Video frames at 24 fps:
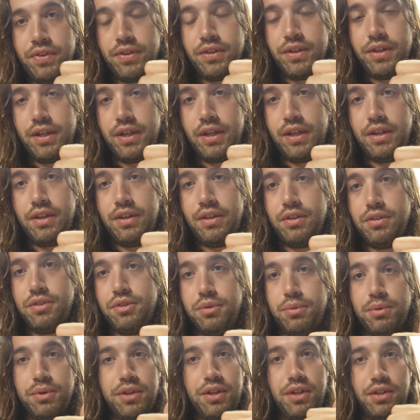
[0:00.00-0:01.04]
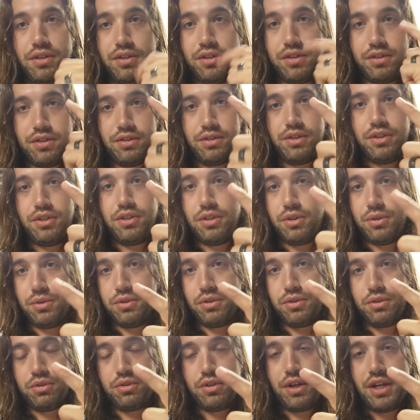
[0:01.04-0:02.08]
Okay? Do one that you can go a
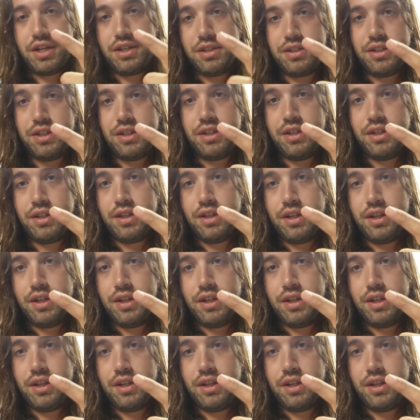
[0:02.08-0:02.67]
little crazy.